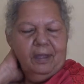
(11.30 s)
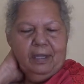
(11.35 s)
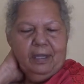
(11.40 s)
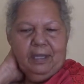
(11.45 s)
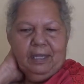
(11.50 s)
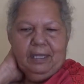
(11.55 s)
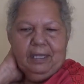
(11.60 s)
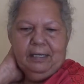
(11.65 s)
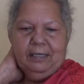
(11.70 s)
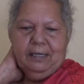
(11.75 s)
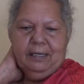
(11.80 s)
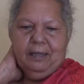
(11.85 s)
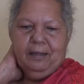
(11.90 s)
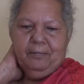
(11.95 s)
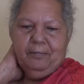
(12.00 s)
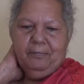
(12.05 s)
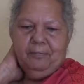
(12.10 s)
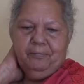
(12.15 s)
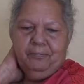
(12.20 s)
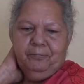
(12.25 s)

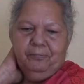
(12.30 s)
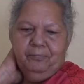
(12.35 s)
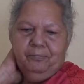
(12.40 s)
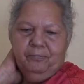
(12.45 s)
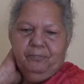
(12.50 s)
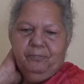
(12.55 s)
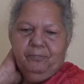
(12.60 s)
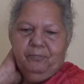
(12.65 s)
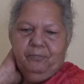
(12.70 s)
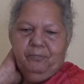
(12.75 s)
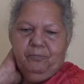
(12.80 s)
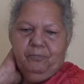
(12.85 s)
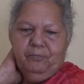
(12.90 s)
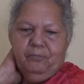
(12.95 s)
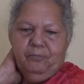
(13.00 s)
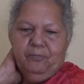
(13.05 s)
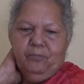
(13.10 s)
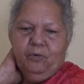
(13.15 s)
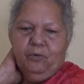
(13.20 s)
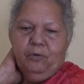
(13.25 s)
and
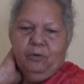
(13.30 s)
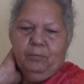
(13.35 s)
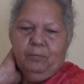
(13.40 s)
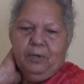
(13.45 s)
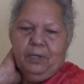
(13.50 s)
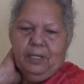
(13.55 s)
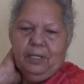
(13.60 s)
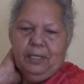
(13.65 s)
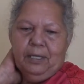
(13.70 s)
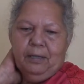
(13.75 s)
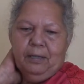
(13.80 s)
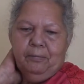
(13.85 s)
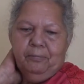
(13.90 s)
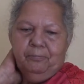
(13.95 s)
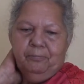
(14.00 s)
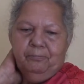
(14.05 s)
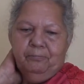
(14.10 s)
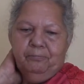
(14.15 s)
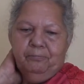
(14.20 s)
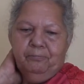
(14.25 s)
all
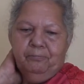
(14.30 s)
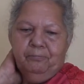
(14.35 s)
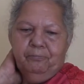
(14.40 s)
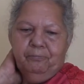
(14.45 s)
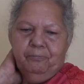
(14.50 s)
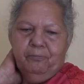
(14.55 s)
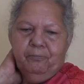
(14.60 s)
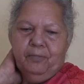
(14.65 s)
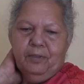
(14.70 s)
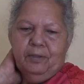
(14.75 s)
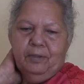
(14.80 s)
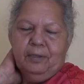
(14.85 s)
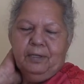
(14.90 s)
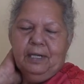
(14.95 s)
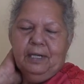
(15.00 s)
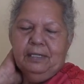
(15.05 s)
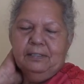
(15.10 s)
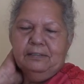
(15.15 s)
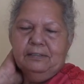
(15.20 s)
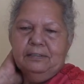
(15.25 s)
my
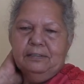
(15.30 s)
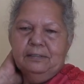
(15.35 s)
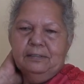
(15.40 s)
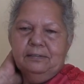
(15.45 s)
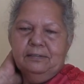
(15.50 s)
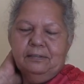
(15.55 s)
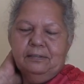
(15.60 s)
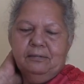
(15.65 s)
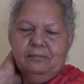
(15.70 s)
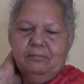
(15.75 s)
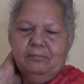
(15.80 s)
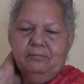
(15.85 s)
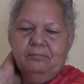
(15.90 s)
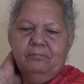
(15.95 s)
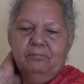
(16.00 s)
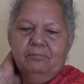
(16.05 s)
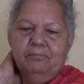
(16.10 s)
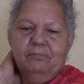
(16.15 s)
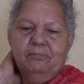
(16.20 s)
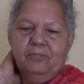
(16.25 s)
cousins and
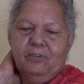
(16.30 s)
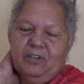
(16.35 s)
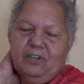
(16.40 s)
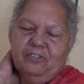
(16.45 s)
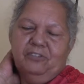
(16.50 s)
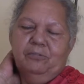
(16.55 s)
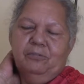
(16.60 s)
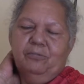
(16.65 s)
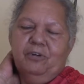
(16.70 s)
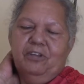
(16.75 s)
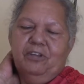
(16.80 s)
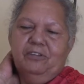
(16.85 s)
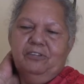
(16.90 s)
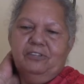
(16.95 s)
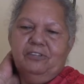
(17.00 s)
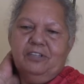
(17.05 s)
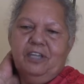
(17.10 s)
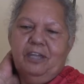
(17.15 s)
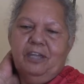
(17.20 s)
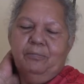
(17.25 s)
cousin
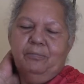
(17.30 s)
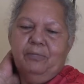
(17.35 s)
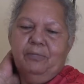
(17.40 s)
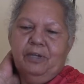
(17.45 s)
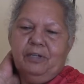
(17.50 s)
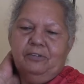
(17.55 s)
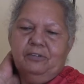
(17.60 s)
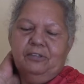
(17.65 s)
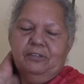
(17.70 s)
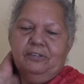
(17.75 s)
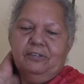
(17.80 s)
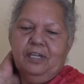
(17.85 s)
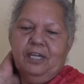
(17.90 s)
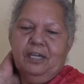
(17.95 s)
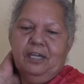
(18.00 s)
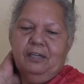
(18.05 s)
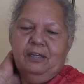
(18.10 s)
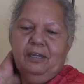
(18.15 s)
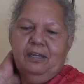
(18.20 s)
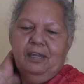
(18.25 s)
brothers came back to
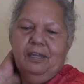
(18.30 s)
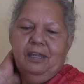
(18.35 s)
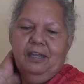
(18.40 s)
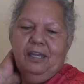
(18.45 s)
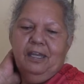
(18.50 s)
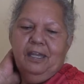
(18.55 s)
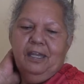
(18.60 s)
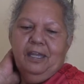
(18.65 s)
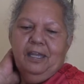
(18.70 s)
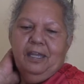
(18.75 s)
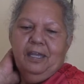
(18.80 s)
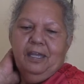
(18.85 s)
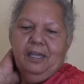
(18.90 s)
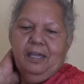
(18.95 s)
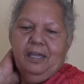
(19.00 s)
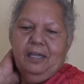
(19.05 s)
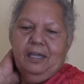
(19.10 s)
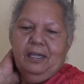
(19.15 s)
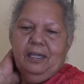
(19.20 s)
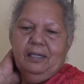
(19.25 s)
town,
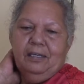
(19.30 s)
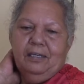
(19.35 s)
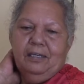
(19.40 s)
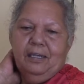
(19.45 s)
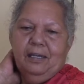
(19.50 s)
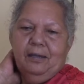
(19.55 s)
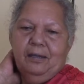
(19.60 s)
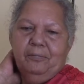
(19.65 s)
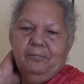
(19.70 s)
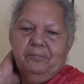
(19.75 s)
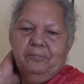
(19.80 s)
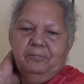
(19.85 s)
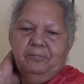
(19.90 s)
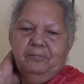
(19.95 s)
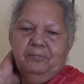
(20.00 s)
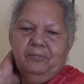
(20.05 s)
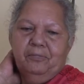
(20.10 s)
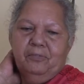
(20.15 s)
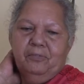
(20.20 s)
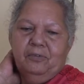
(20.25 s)

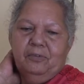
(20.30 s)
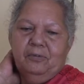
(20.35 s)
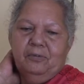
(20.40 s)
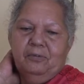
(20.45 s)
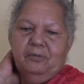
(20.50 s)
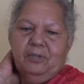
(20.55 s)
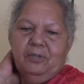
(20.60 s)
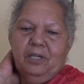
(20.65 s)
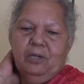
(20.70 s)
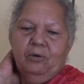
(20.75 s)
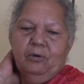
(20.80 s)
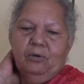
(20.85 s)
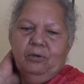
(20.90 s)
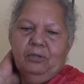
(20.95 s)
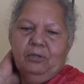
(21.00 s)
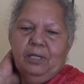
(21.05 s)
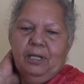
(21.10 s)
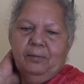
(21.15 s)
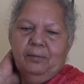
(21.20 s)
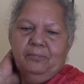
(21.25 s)
and they
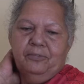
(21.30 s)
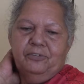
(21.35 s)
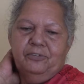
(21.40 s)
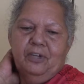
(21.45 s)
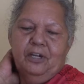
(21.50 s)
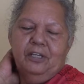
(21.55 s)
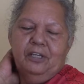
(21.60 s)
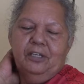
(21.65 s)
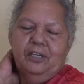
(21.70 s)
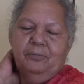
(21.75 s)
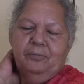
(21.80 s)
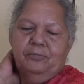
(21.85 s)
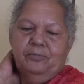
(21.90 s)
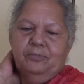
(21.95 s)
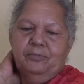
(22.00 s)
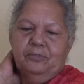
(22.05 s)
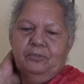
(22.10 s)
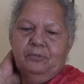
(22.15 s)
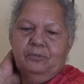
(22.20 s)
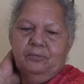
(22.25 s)
all signed up
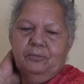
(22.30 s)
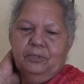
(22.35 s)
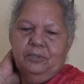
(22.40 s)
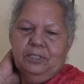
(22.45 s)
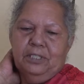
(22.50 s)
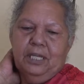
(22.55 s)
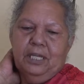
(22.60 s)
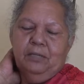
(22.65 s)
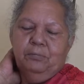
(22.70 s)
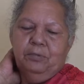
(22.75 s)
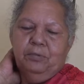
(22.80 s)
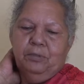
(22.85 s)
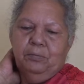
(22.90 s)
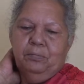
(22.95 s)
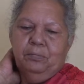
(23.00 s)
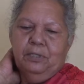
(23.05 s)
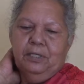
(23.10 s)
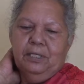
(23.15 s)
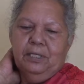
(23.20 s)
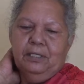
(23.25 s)
with the
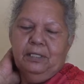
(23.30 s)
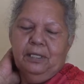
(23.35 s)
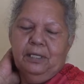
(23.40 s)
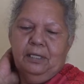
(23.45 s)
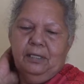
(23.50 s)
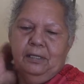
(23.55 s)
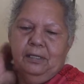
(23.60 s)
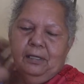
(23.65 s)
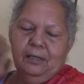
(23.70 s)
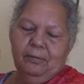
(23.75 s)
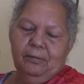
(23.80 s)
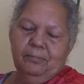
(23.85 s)
APB and had